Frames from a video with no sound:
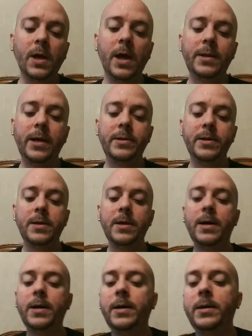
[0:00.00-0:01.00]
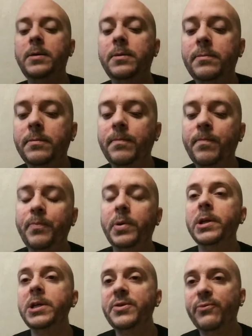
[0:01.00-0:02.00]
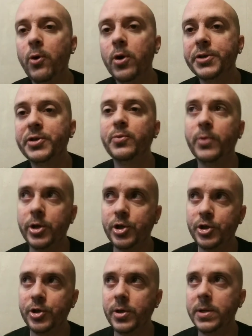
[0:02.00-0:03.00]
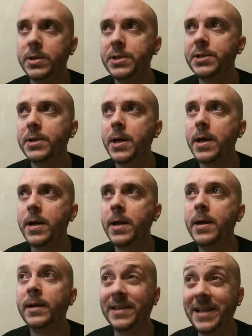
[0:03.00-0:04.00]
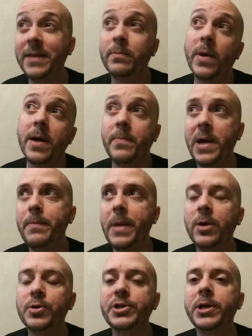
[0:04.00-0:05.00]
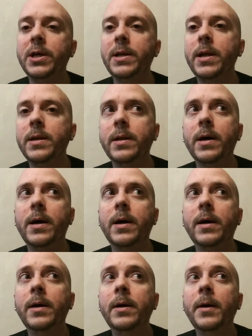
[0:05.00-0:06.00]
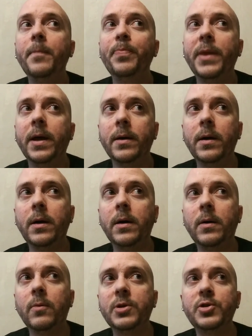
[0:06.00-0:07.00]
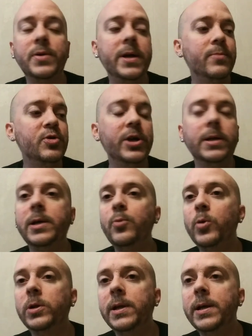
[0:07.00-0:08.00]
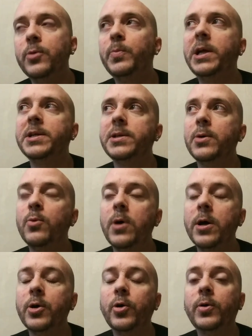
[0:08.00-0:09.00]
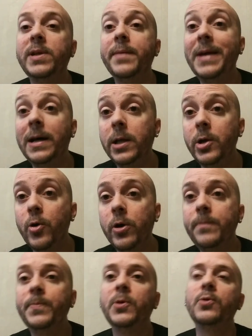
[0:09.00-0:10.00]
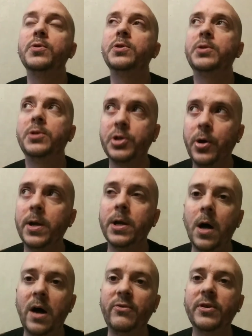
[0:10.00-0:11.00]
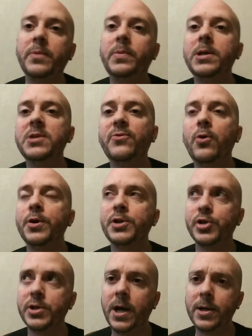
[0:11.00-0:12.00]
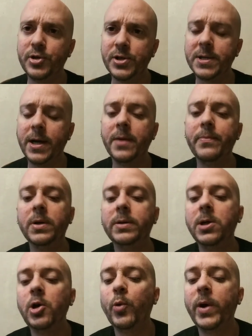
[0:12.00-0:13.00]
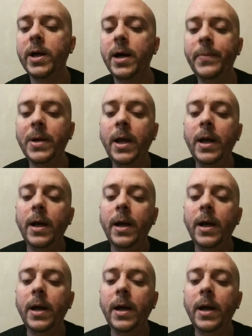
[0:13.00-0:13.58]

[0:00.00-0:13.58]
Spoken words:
And then the police force, which is led by Ben Mendelsohn and what's her name? Shailene Woodley, who plays a girl named Eleanor, who's starting off on the police force. She's kind of building her way up.